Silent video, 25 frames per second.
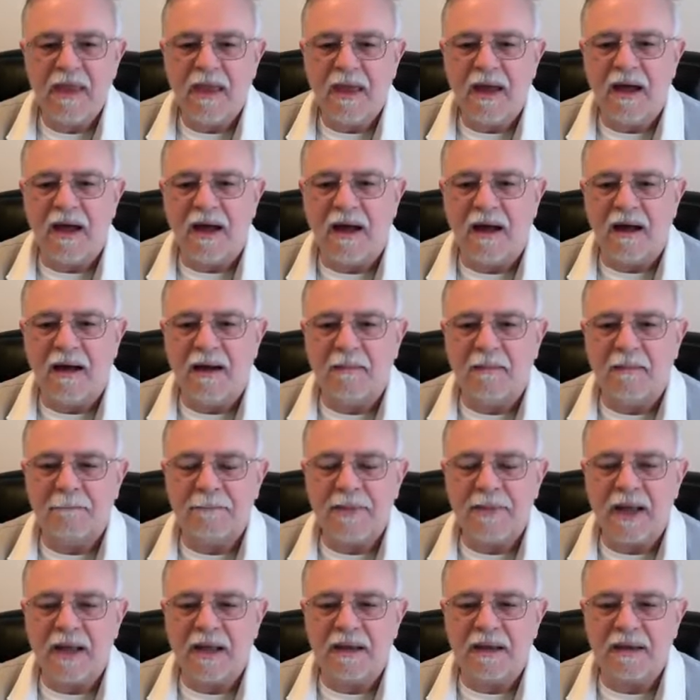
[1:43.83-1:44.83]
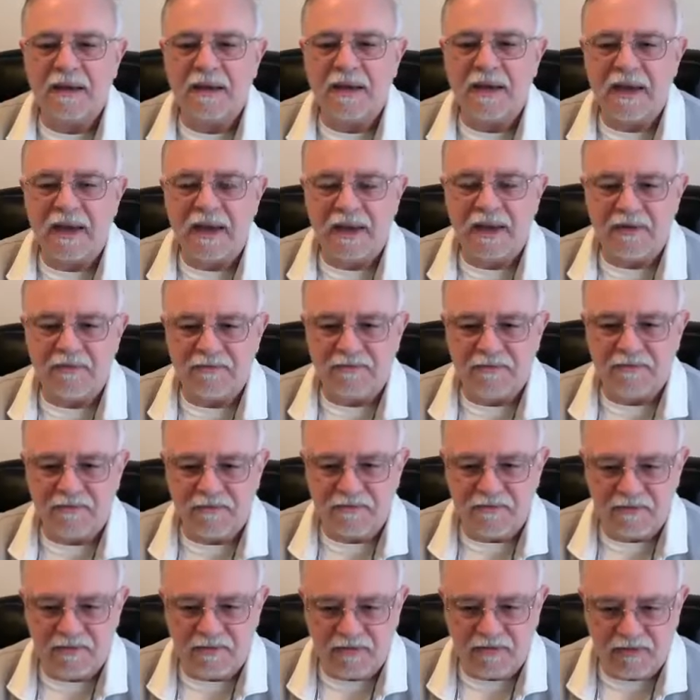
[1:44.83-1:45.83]
But if
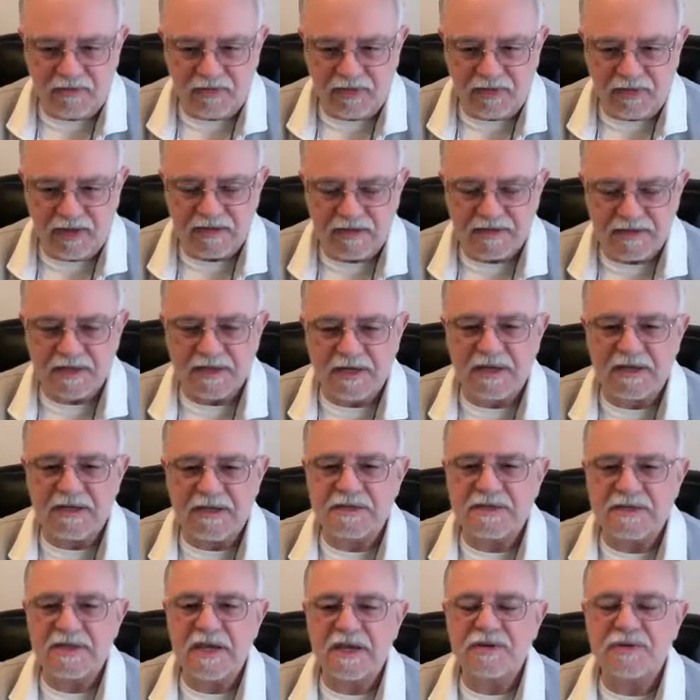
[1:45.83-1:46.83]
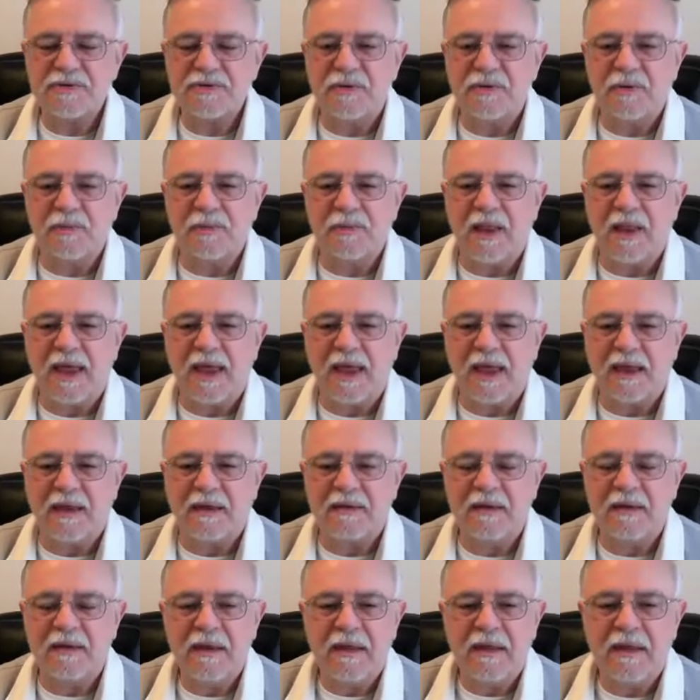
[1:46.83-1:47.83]
it's a consensual
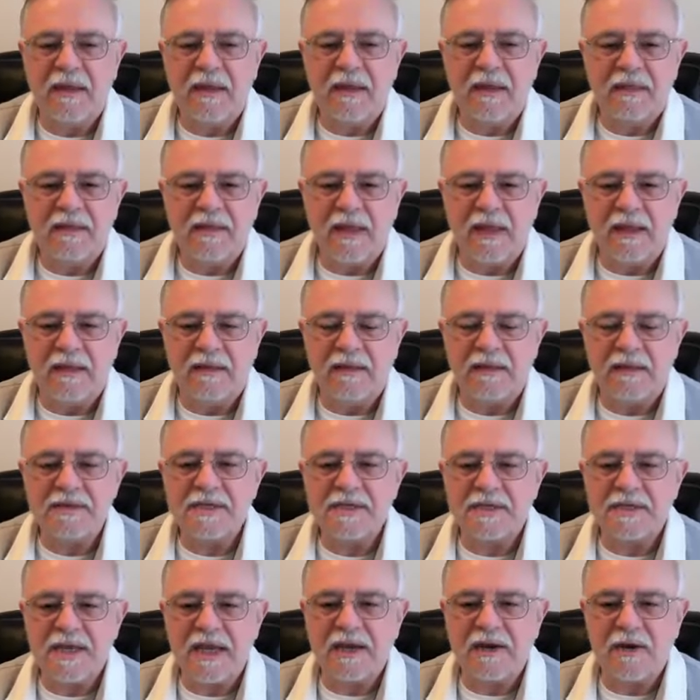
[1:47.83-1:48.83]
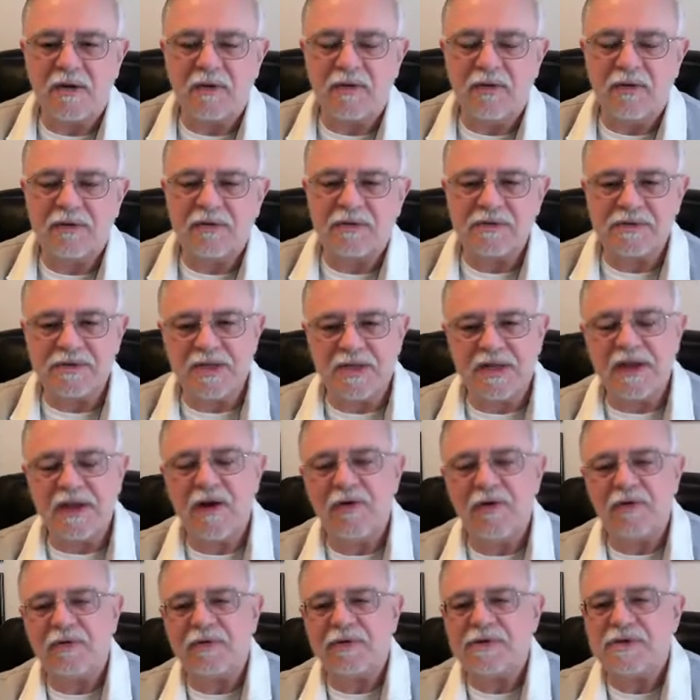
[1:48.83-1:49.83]
plan, then the stakeholders, the
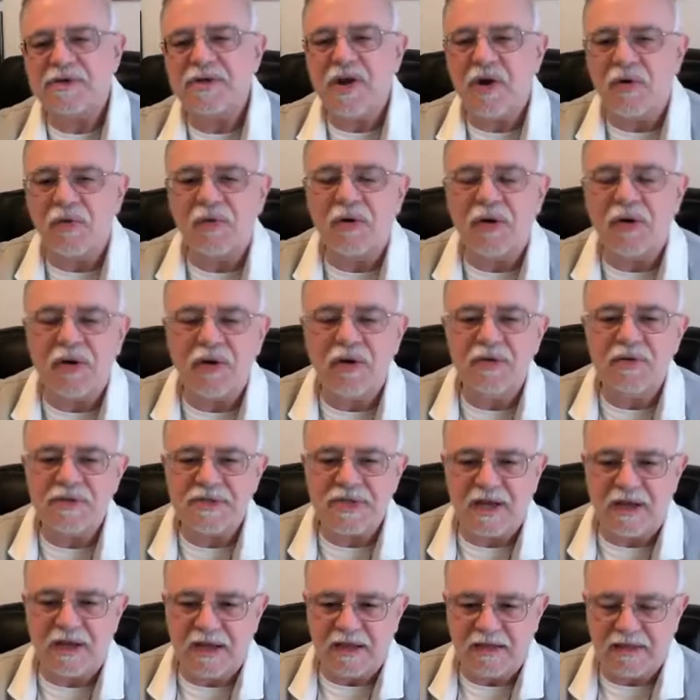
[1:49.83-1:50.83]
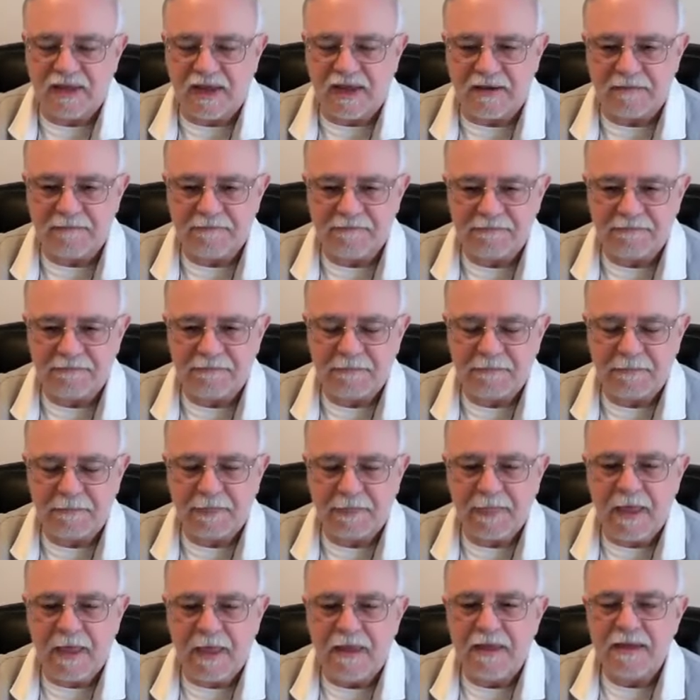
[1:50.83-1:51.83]
owners, don't lose anything.
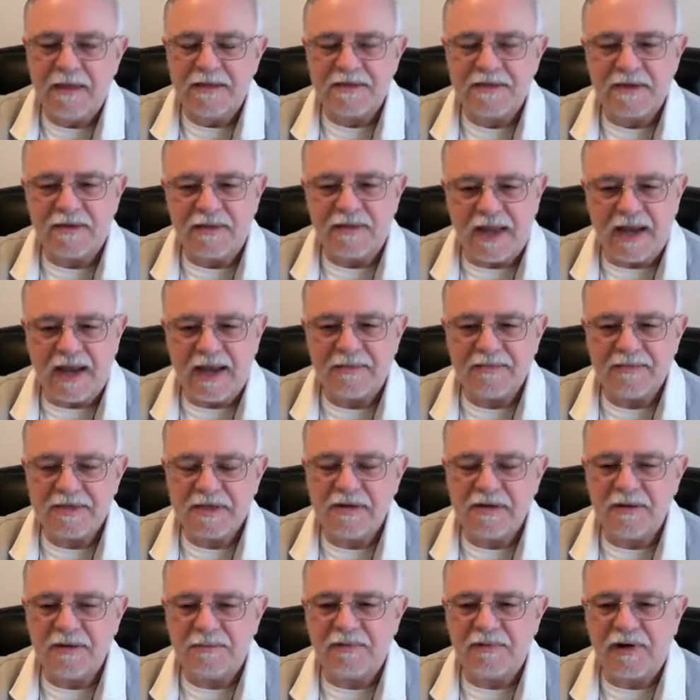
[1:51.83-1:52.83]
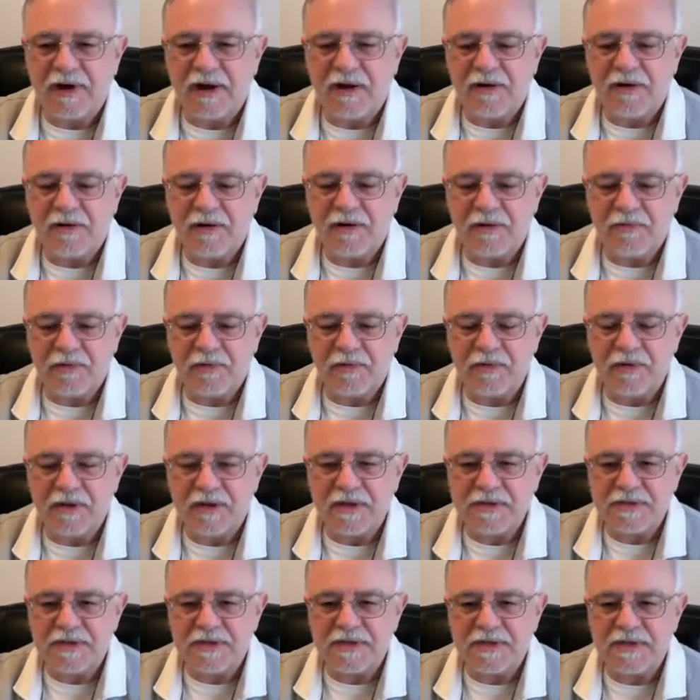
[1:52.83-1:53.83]
So that absolute priority rule
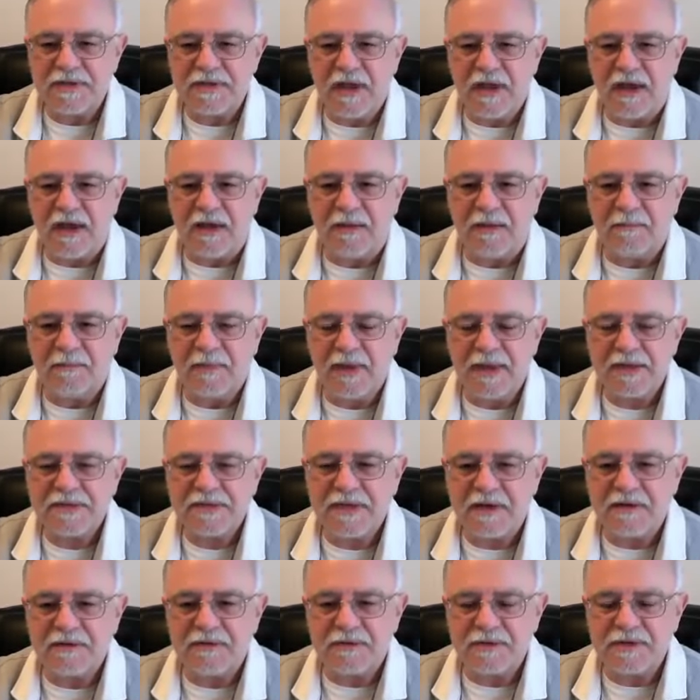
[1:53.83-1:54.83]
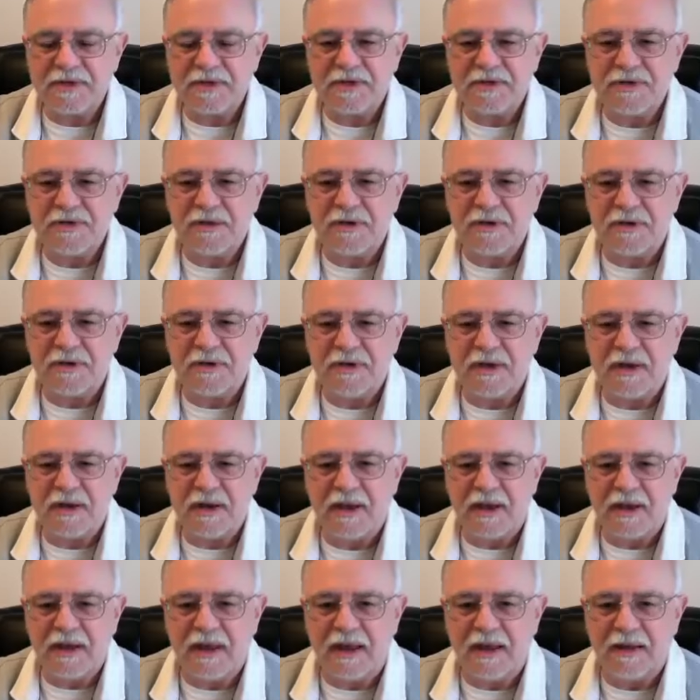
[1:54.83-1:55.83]
is best understood
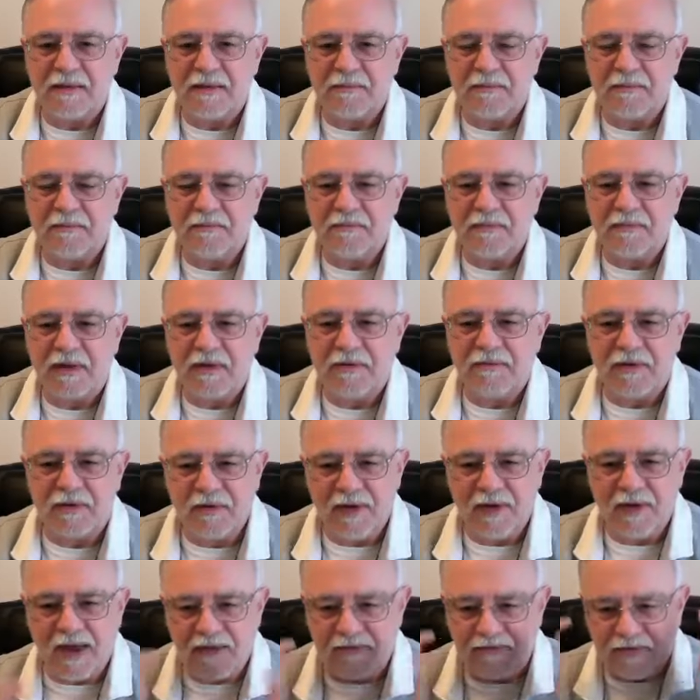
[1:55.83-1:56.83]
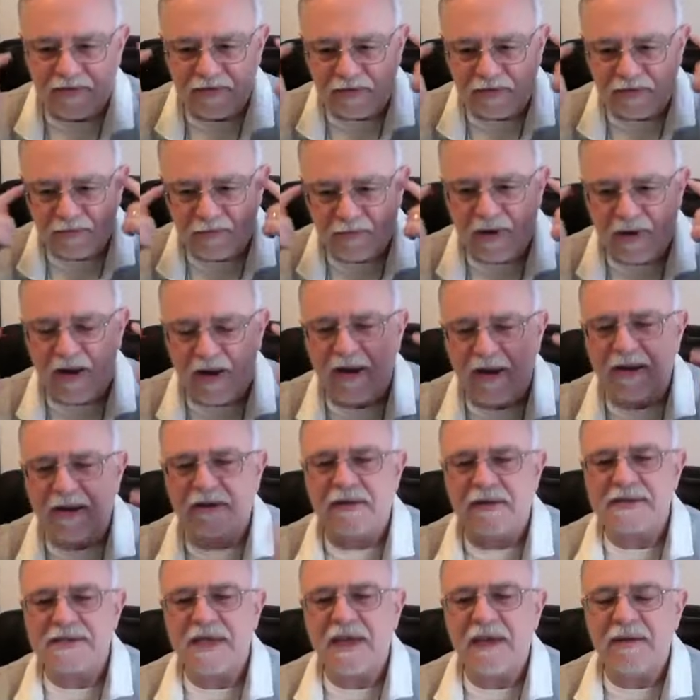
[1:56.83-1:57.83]
if you have in your
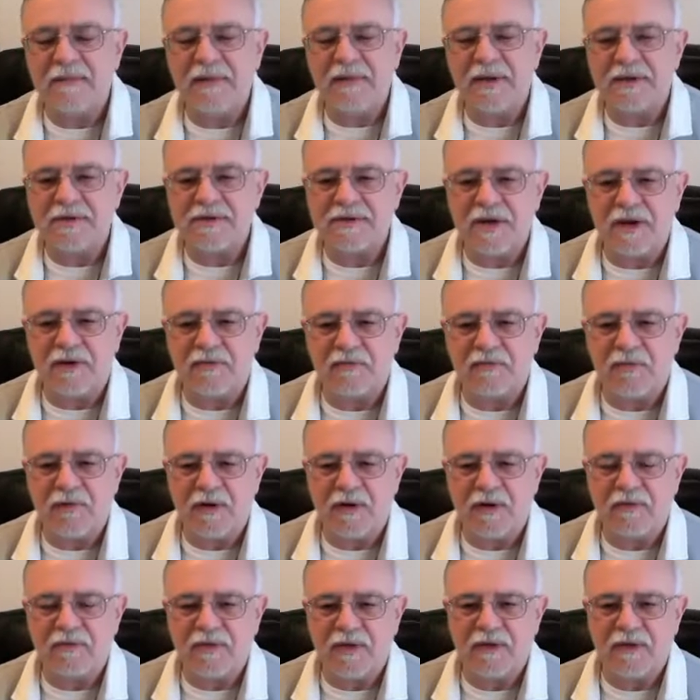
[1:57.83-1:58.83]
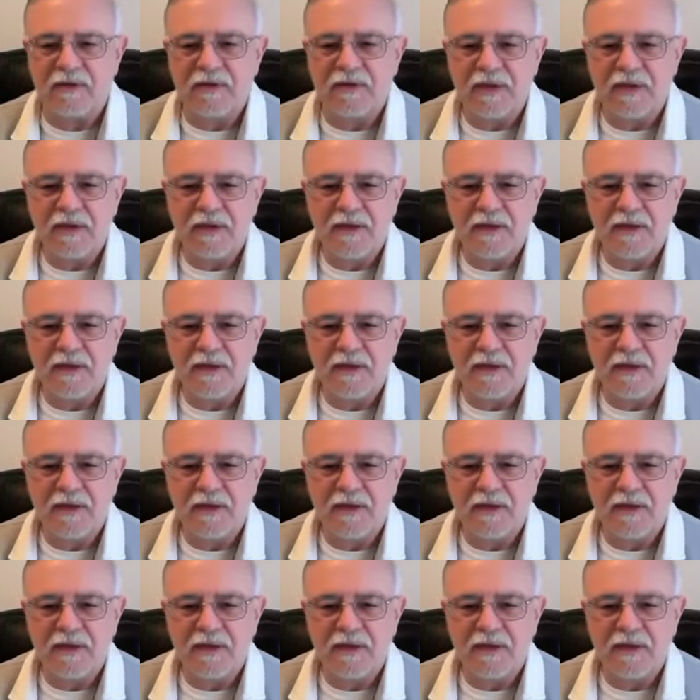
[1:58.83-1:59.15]
mind this image of one of the